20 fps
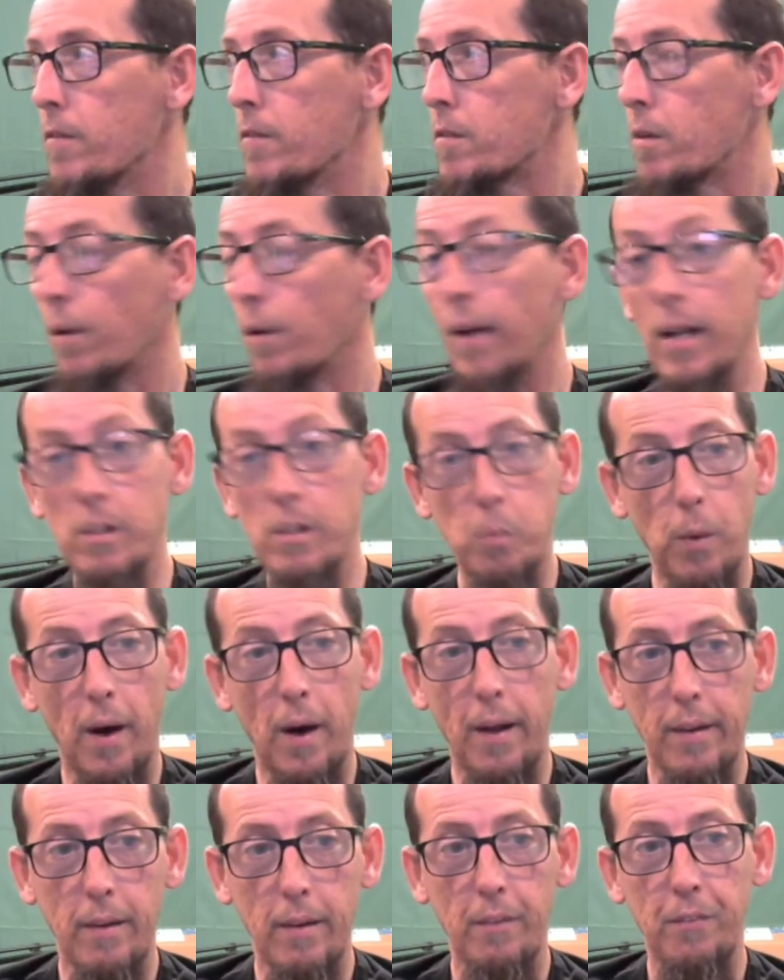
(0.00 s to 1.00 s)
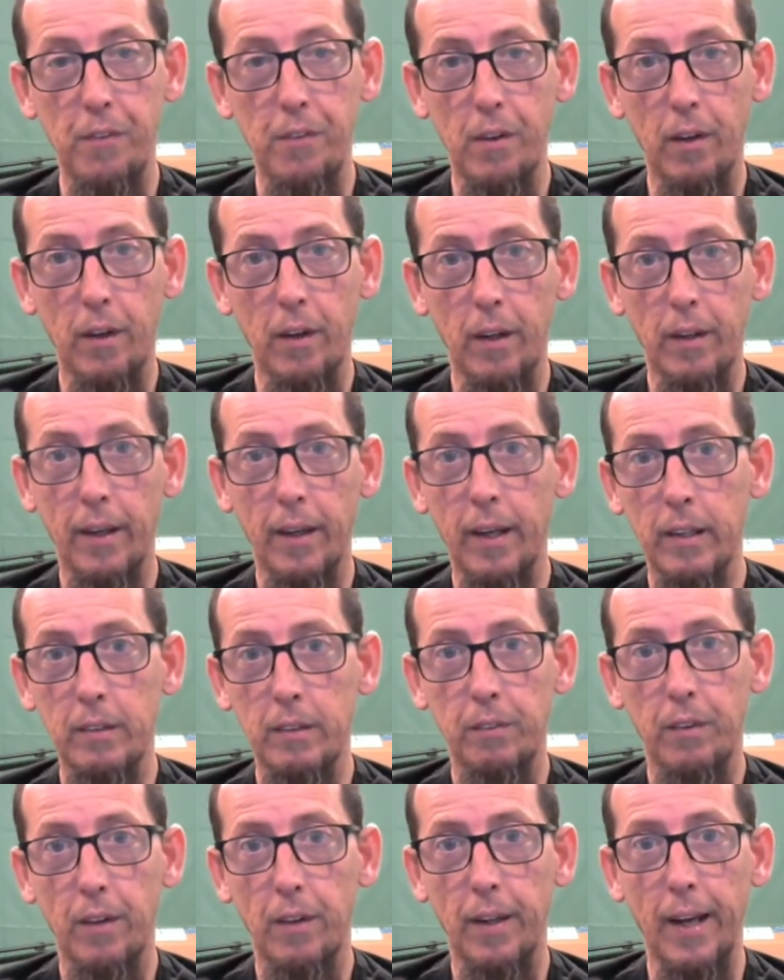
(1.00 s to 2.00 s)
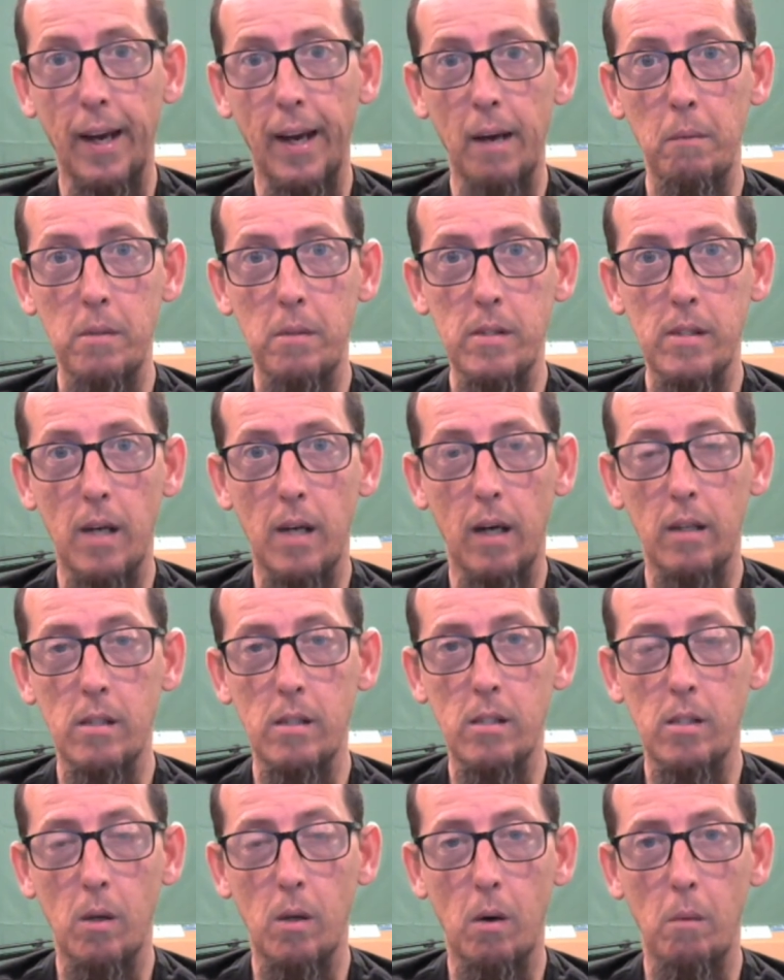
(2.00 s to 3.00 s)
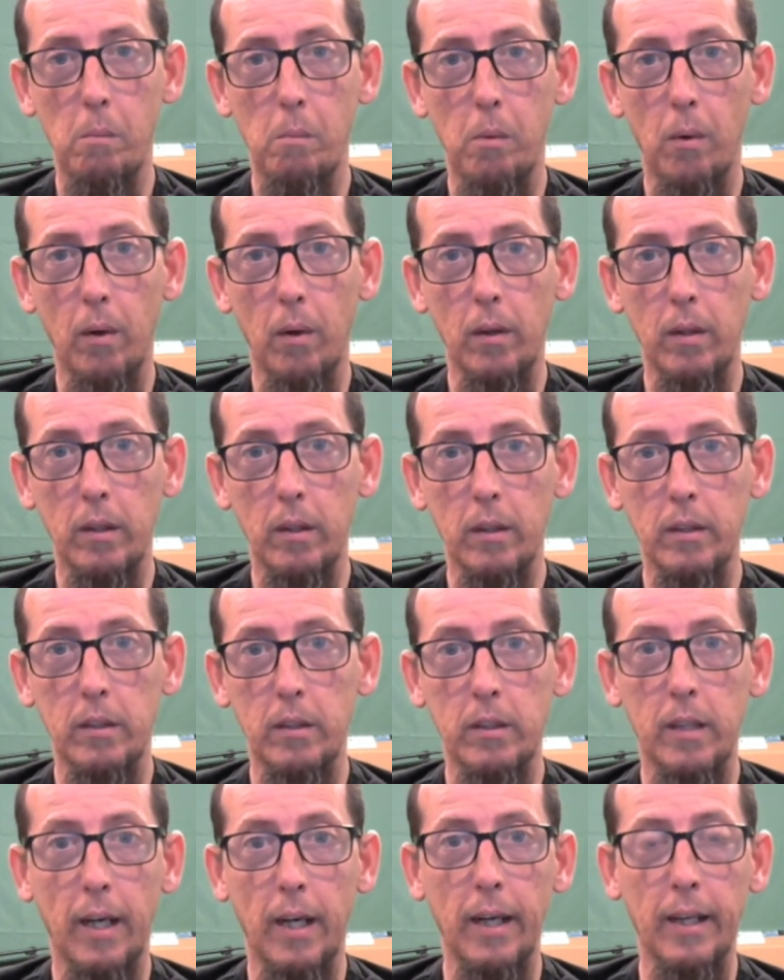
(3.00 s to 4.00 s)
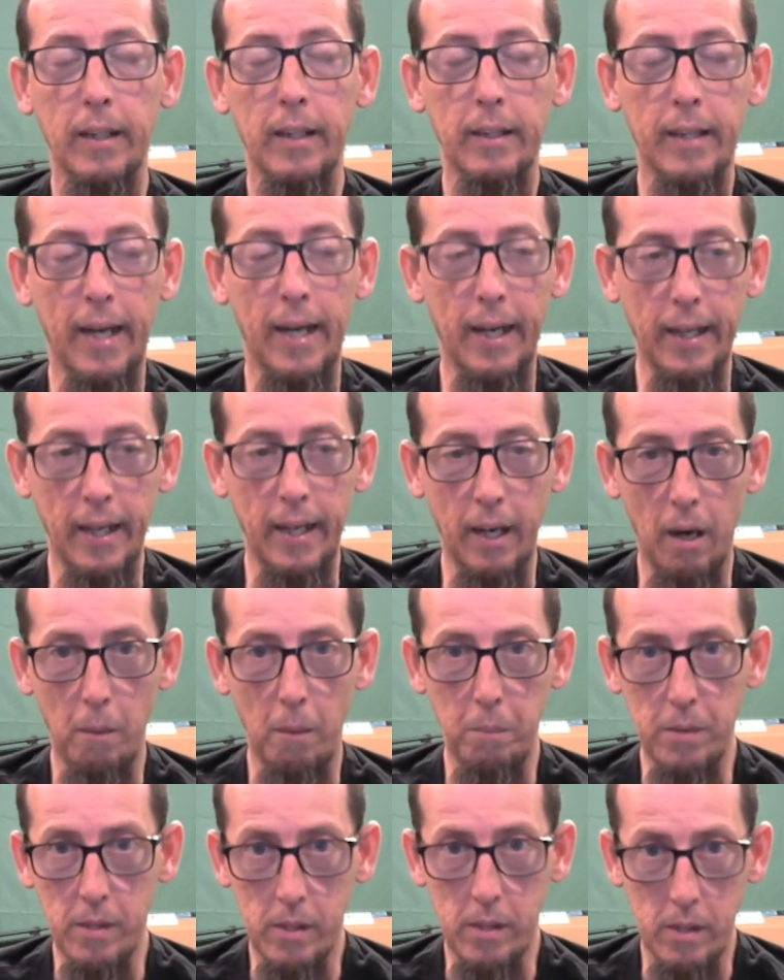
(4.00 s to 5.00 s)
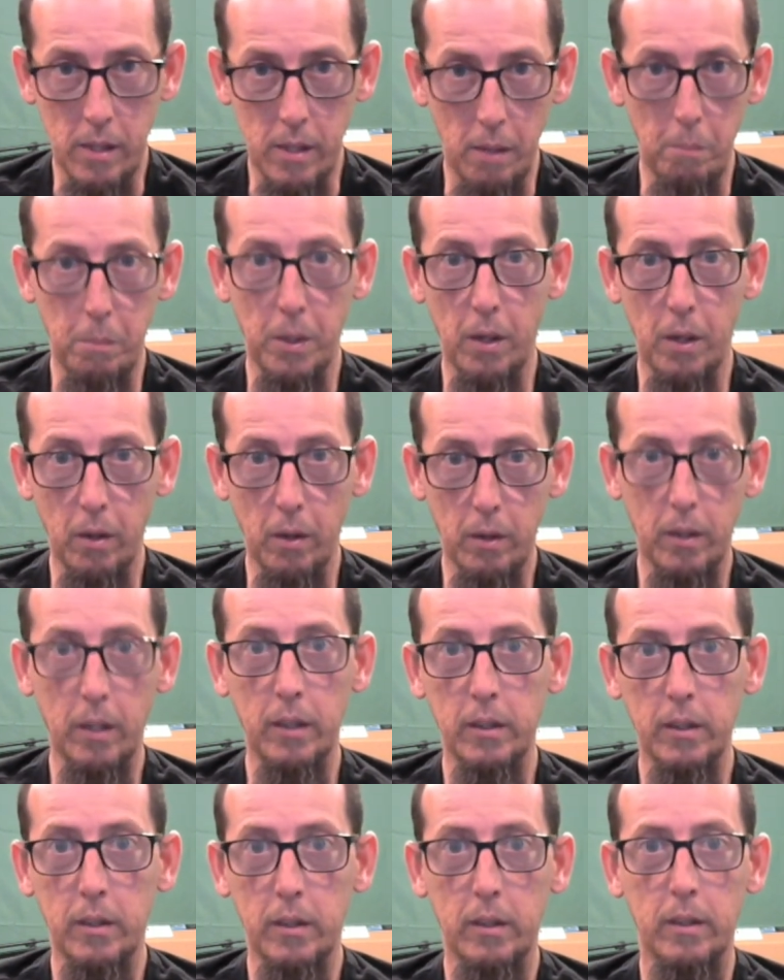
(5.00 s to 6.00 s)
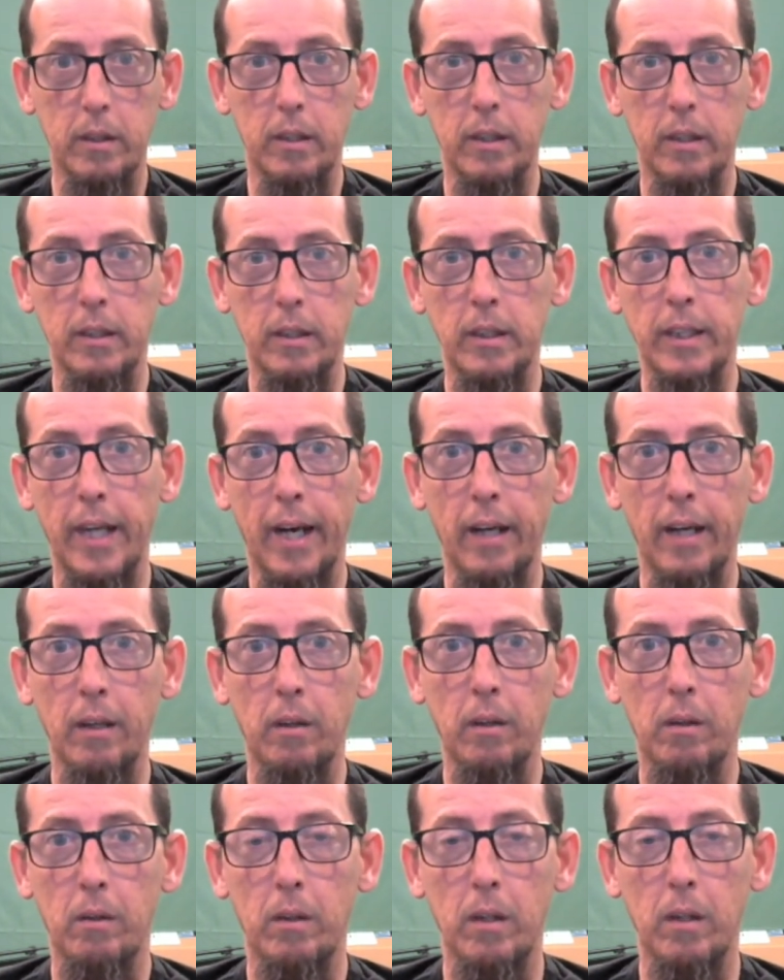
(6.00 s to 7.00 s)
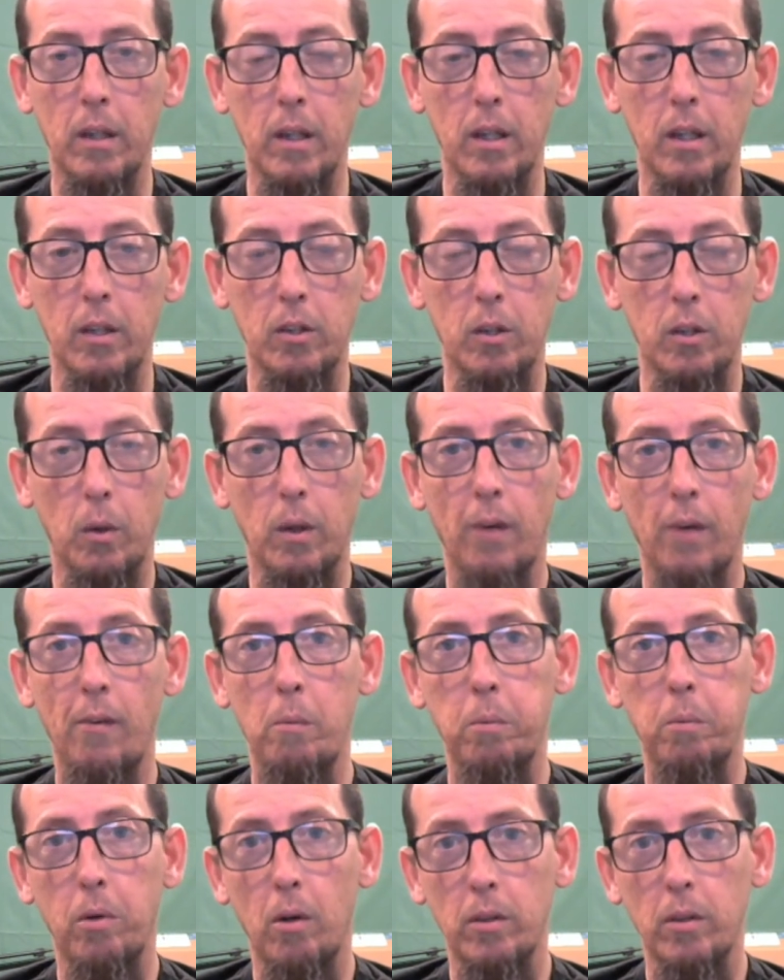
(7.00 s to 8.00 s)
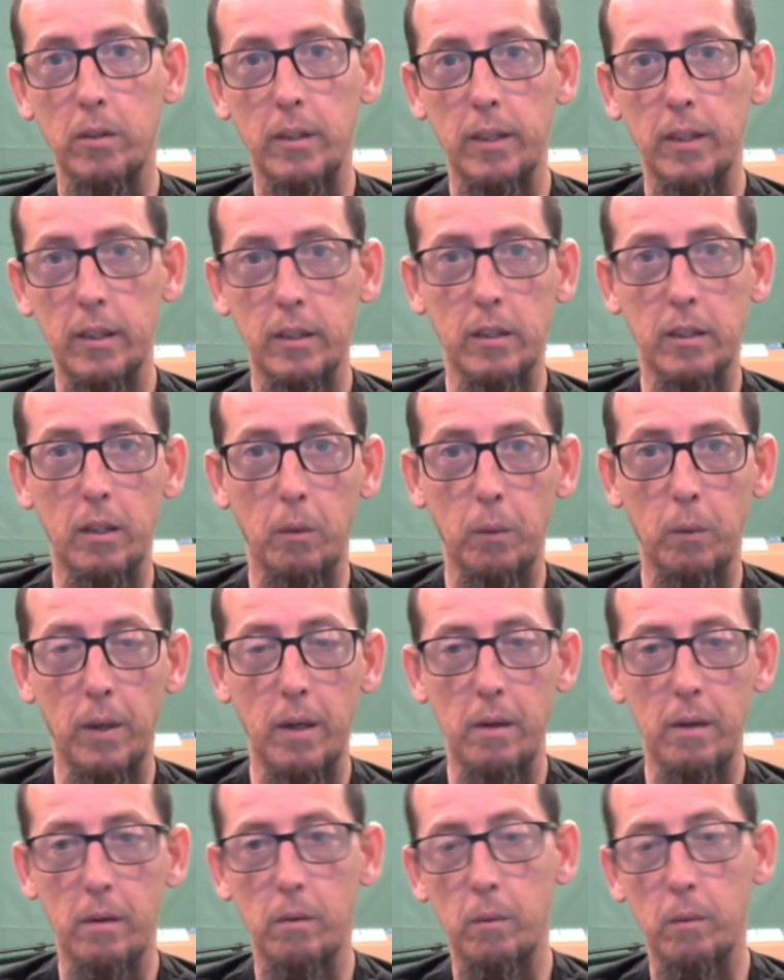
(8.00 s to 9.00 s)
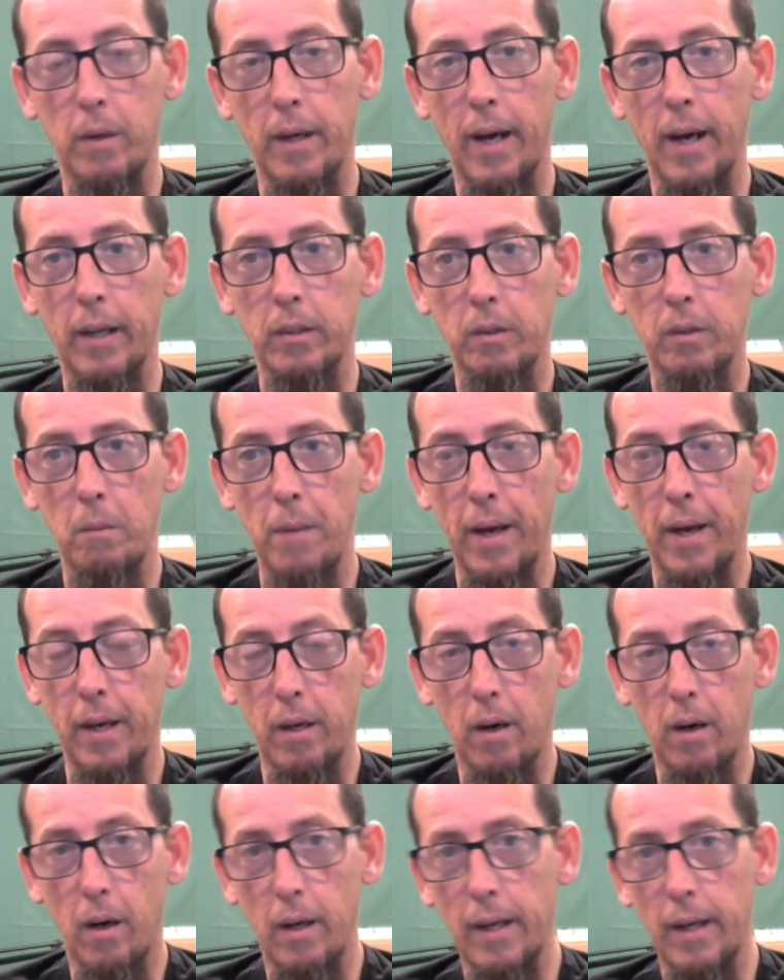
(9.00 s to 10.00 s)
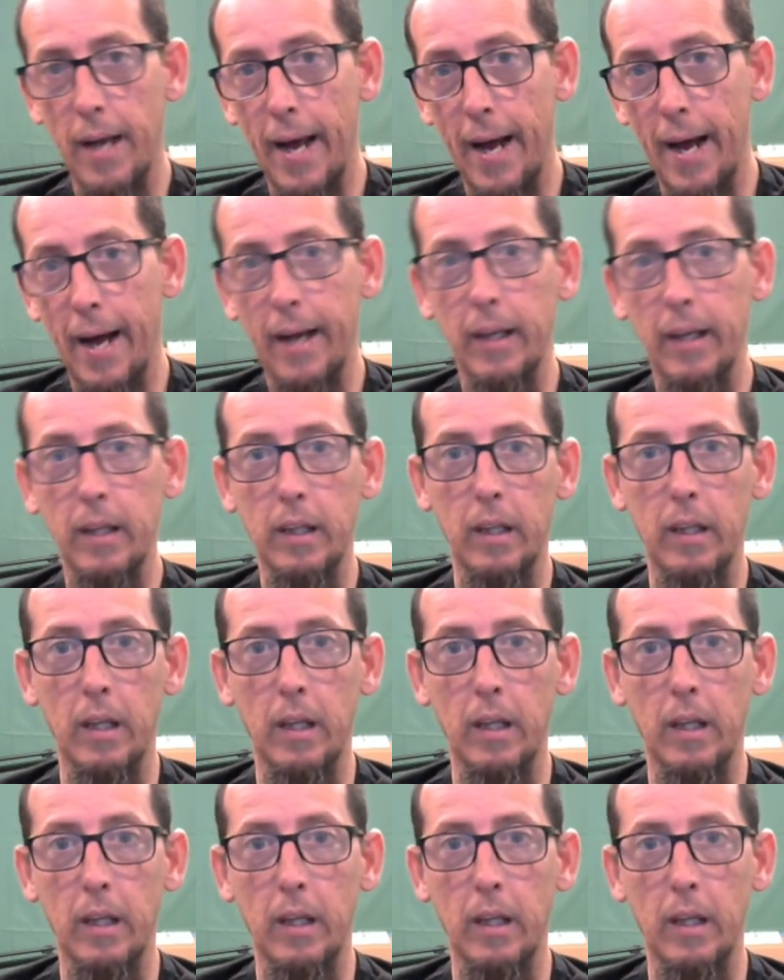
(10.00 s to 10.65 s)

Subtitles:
So that's why the affiliate links for the Amazon is so important. It's kind of help us to build this channel. So whatever proceeds that we actually make on that